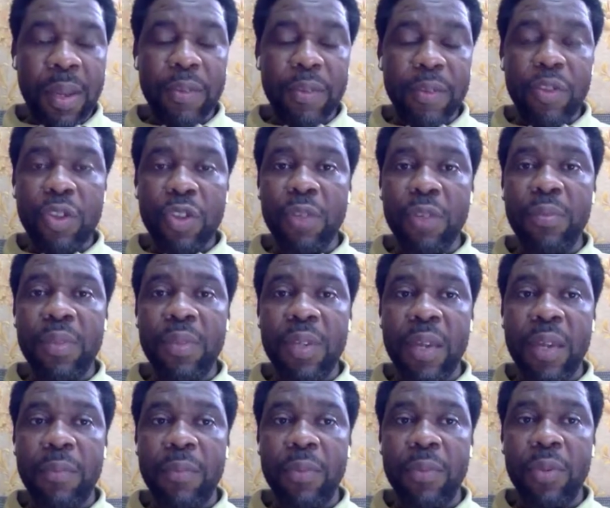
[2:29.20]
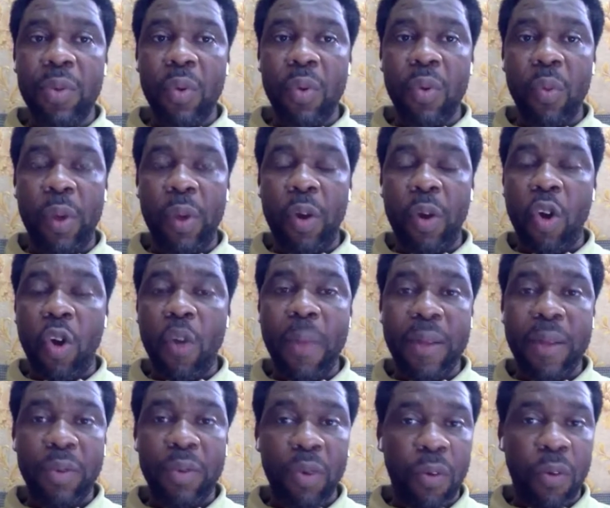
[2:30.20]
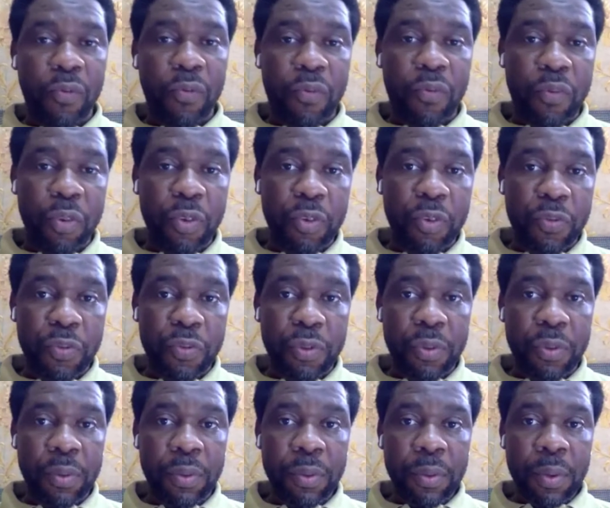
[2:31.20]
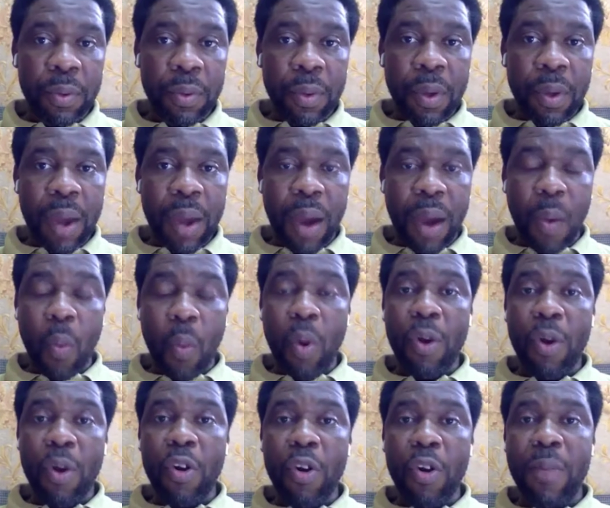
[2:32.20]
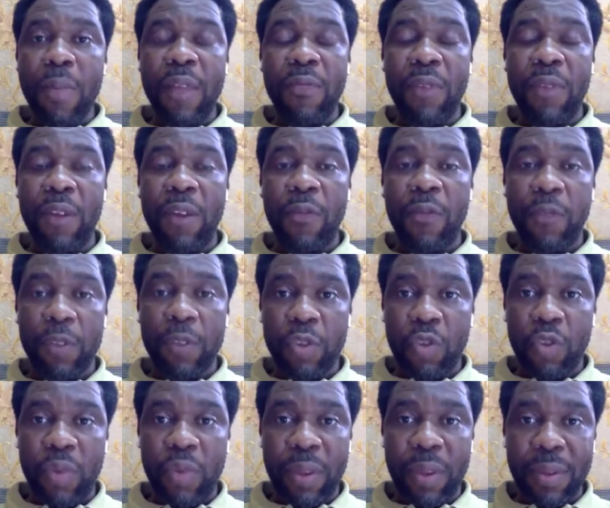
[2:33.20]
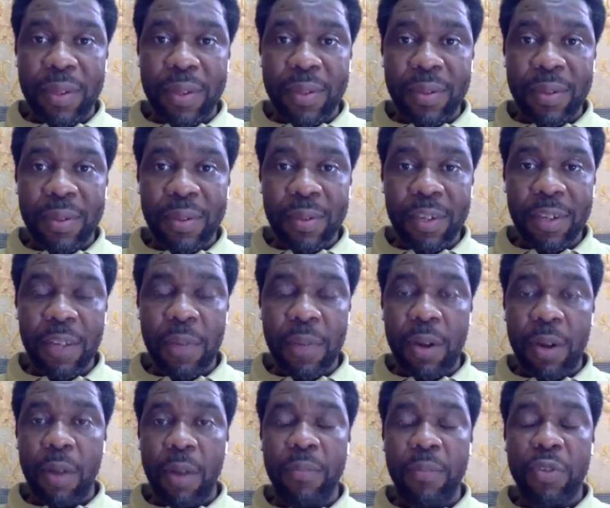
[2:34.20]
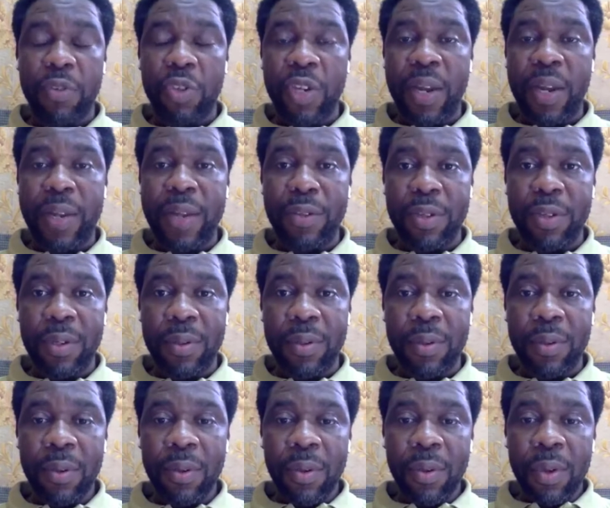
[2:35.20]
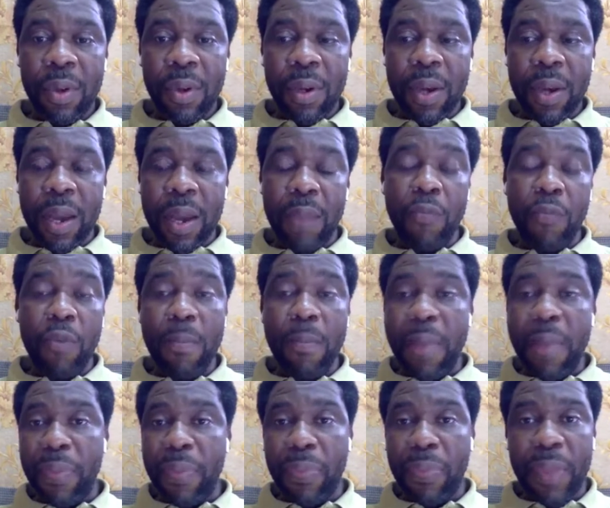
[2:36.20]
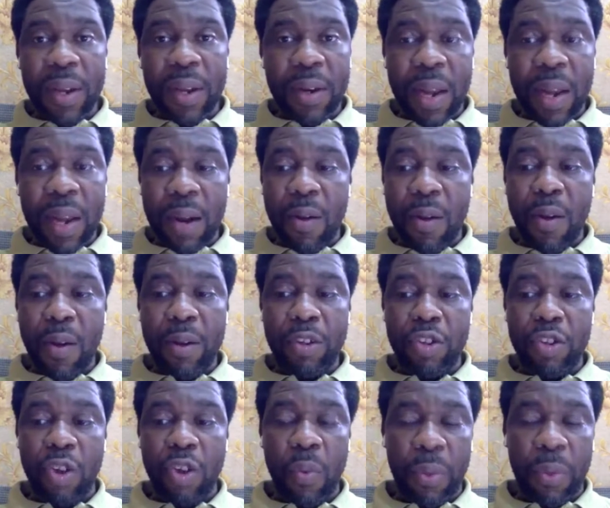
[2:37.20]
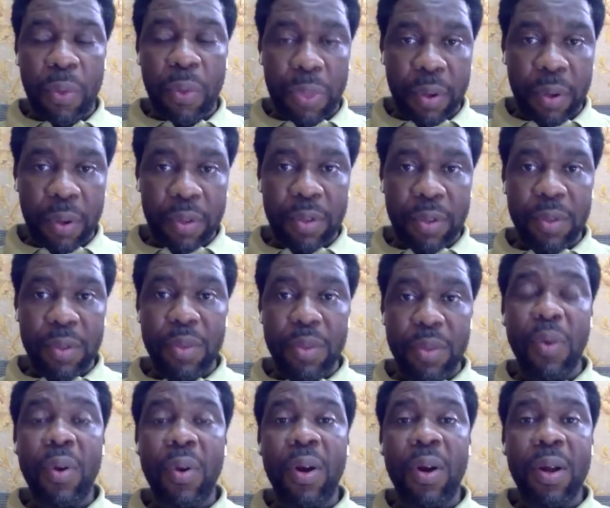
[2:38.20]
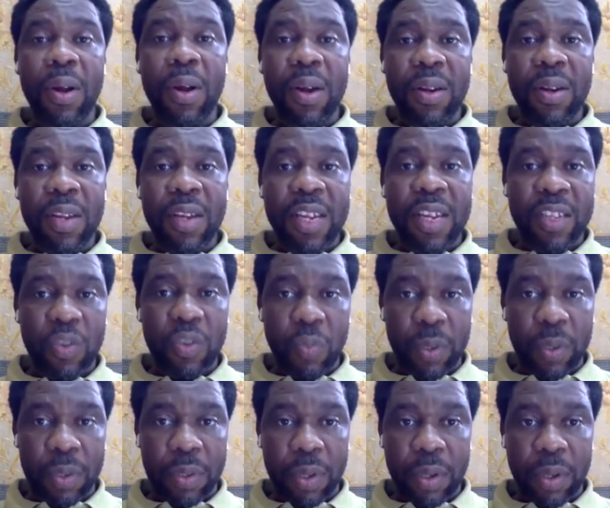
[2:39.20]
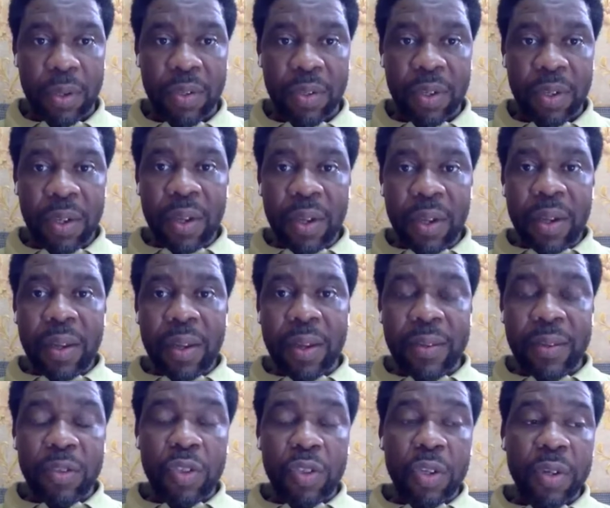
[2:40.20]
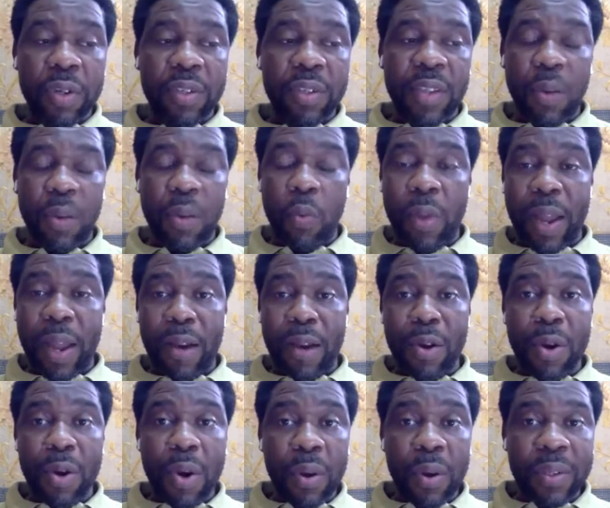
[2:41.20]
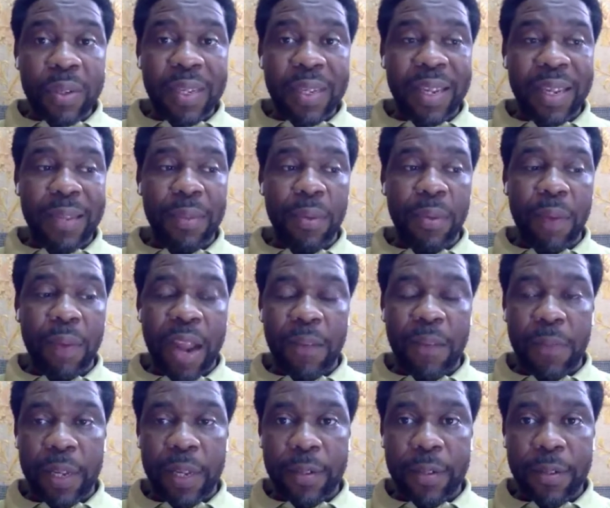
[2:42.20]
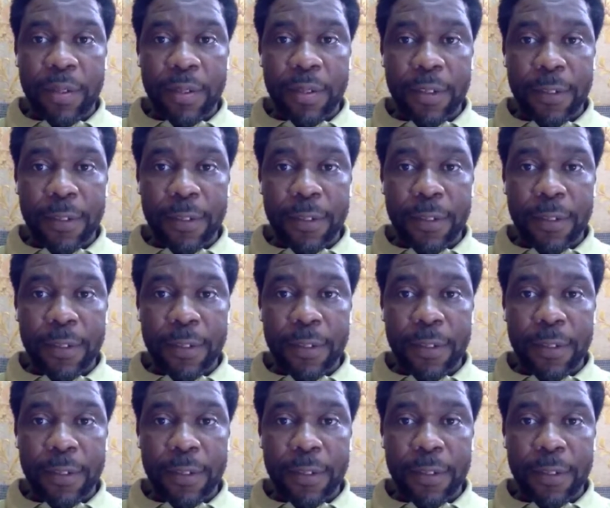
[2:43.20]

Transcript: And sometimes we come out unfruitful, our work come out very frustrating, it becomes challenging, and we may think that God is not with us. No, God is with us. It's just that we are not in the right place.